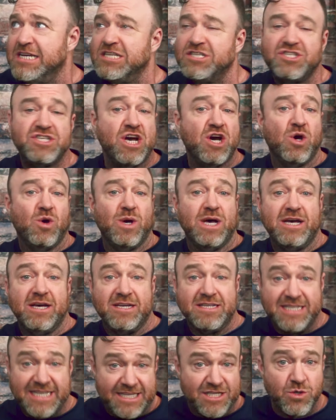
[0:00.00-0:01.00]
So
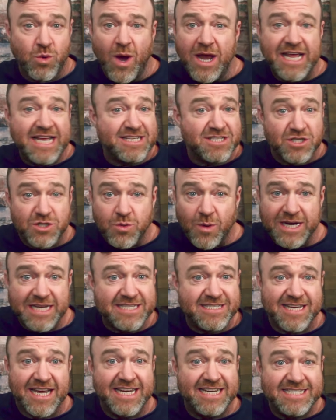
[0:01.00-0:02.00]
D20 is a
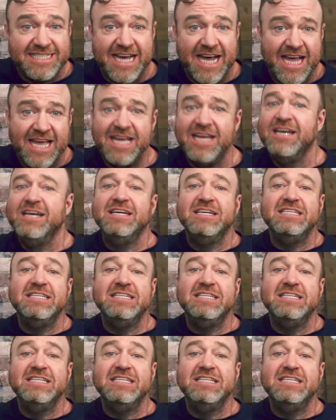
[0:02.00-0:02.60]
20-sided die.